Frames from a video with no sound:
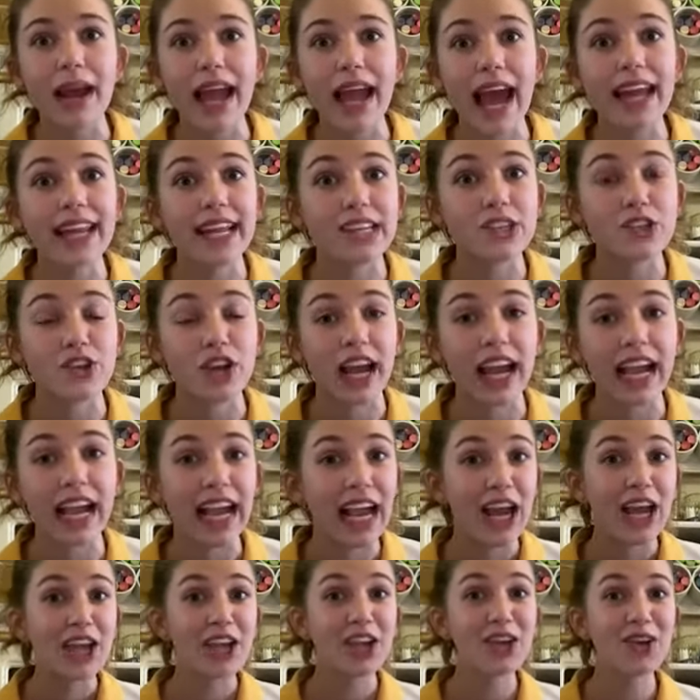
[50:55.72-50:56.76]
head yesterday.
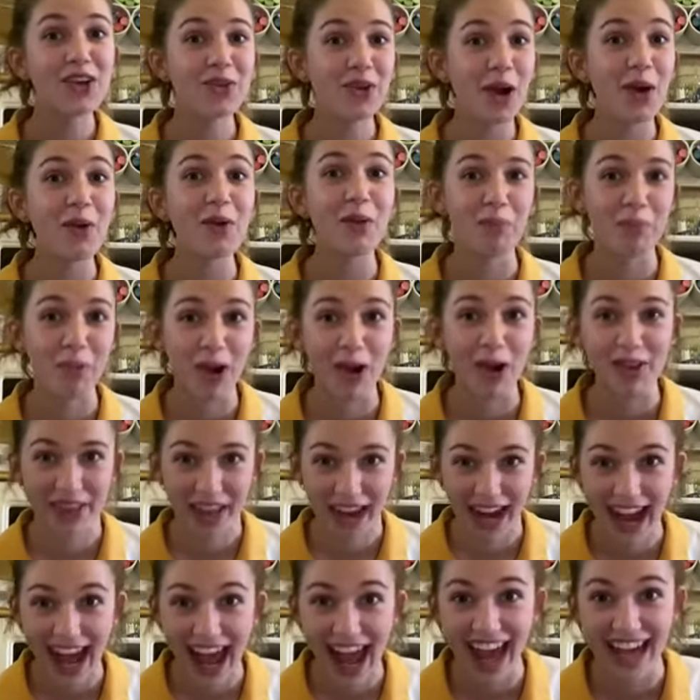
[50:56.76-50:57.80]
You know the part that
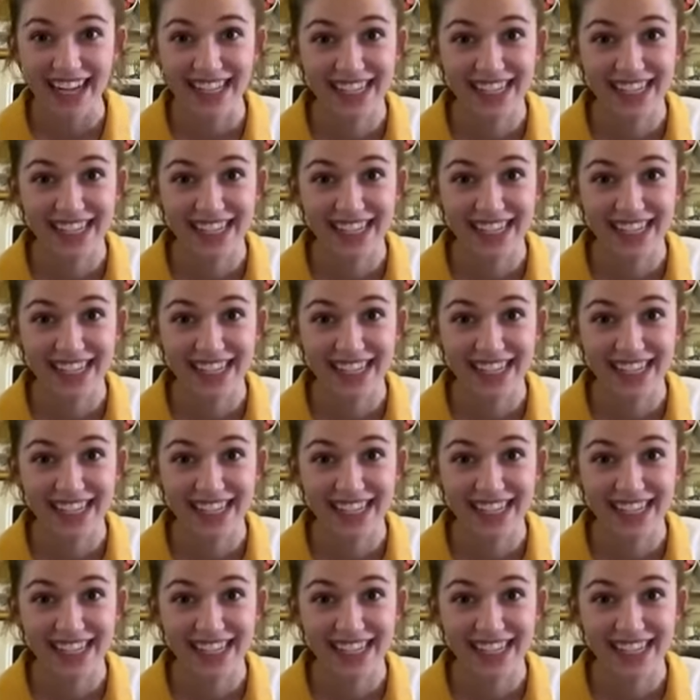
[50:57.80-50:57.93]
I had